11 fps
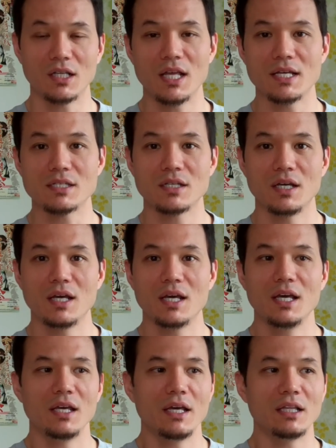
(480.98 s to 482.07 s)
class,
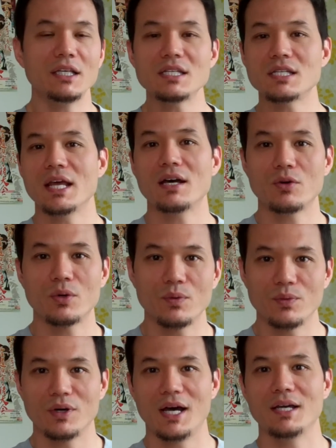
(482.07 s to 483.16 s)
at least now
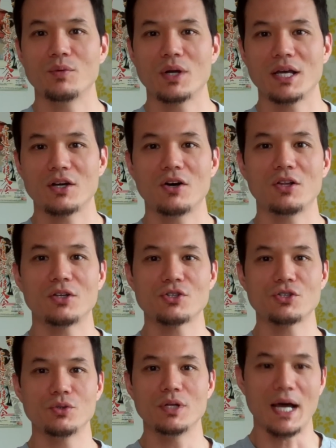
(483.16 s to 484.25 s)
when I call on a
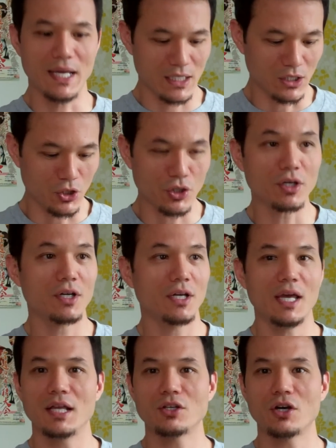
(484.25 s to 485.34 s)
student, I can look
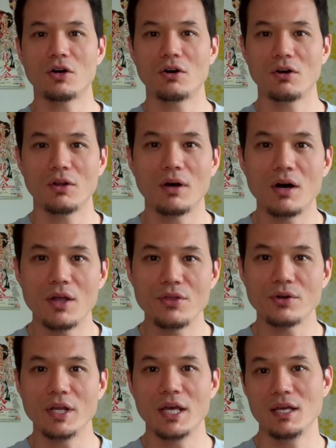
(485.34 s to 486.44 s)
and call on
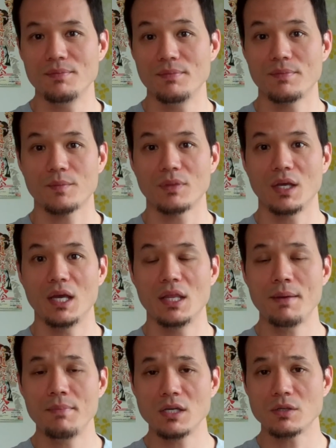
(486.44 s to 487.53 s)
their name, and
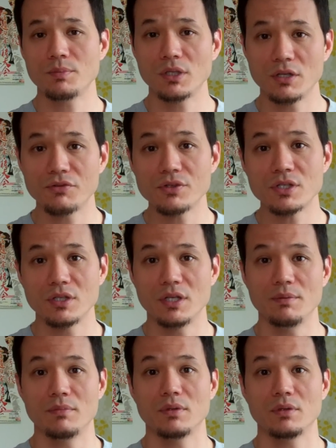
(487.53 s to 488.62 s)
that makes a big difference to
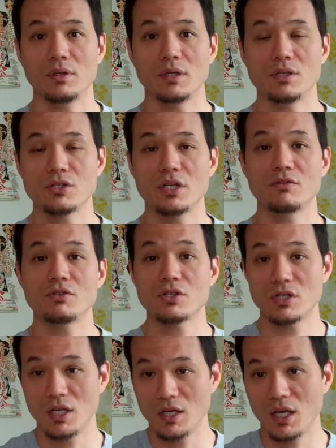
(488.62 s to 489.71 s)
them. Instead of just
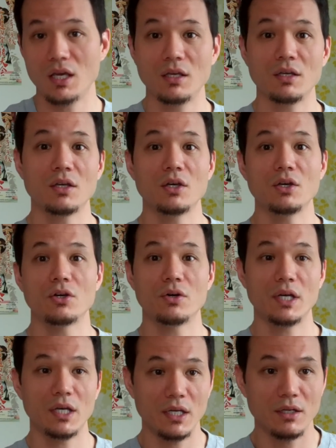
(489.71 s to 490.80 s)
saying, hey, go
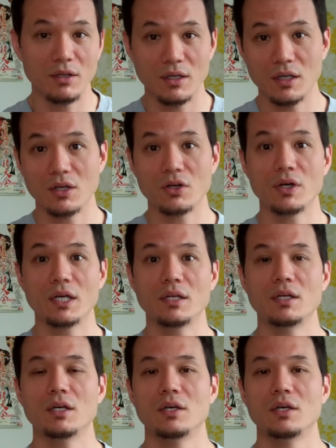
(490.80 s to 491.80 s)
ahead, go ahead.